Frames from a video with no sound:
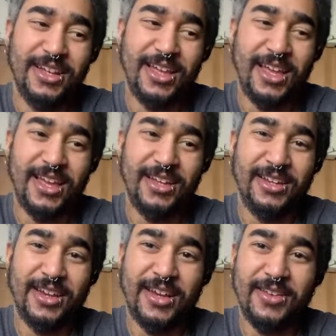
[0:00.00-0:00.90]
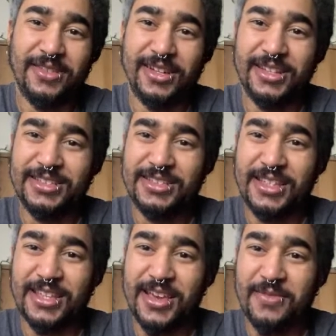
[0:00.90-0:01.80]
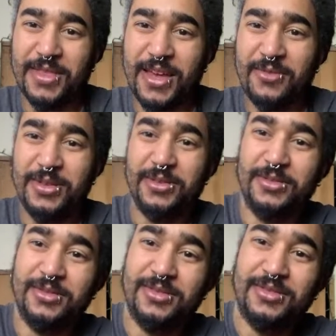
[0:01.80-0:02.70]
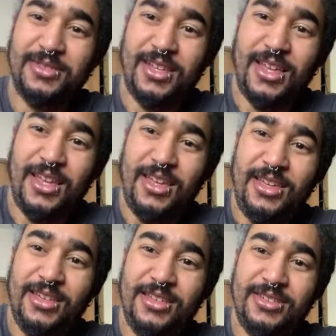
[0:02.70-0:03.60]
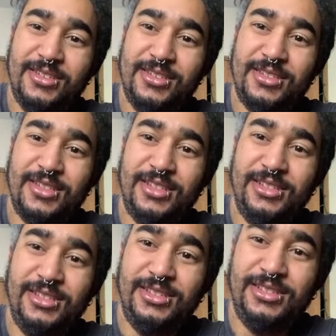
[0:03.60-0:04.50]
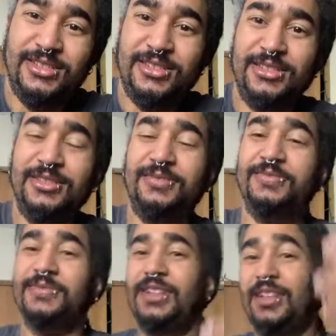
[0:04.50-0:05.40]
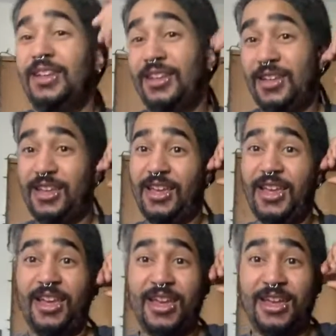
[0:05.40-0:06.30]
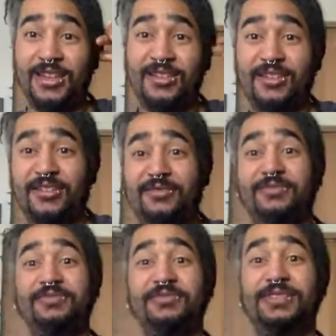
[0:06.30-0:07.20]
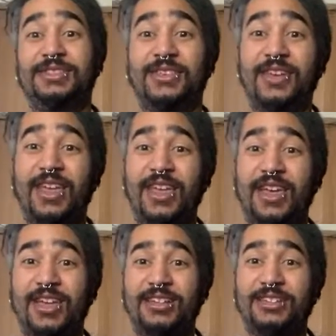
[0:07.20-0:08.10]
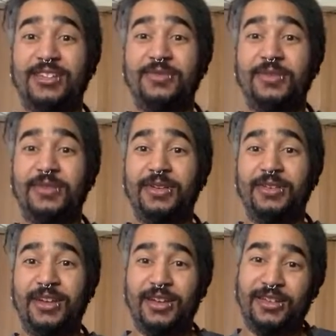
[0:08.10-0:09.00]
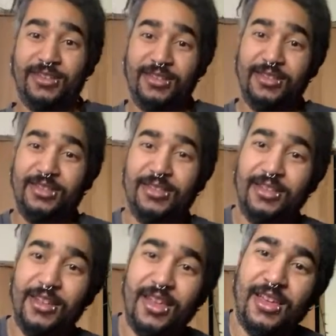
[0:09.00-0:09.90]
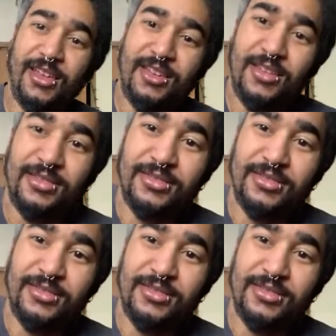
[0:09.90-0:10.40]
and we're gonna get to see them, and that'll be cool. Hey, Justine. And so yeah, it's gonna be pretty great. Hey, Hannah.